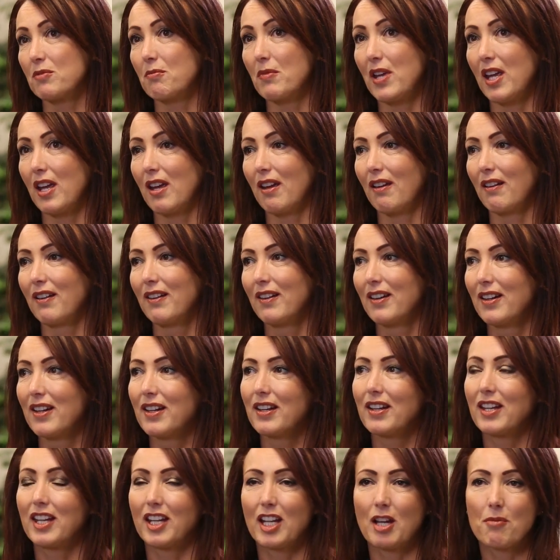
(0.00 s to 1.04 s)
me
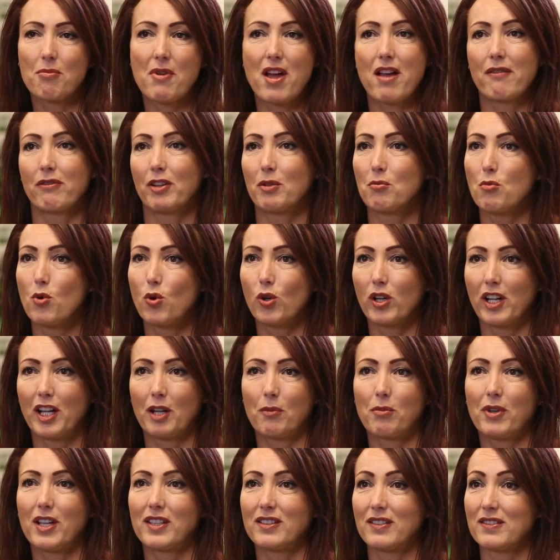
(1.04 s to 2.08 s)
get up every
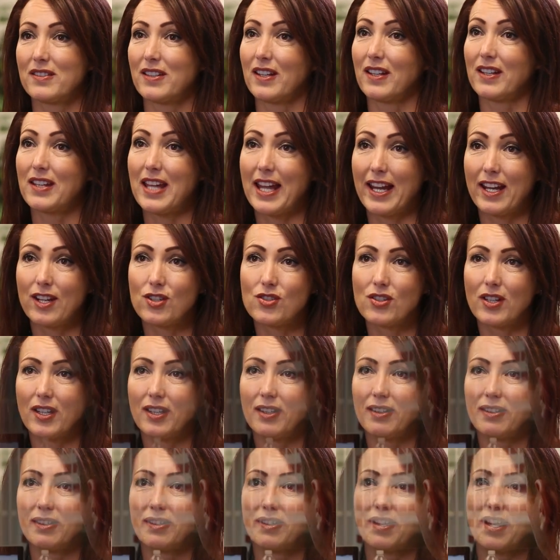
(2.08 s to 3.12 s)
morning because it's
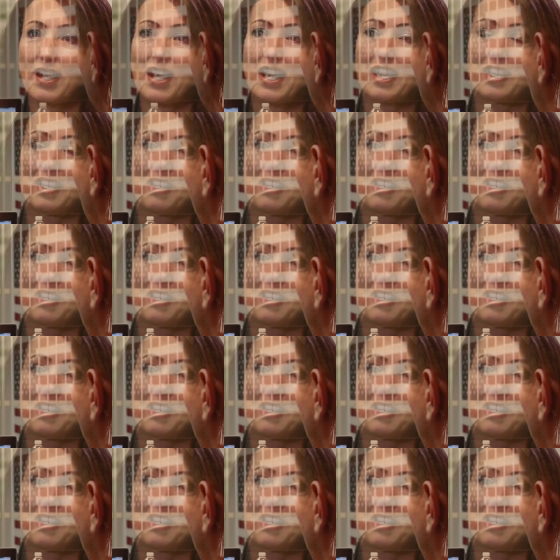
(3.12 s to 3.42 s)
engaging. I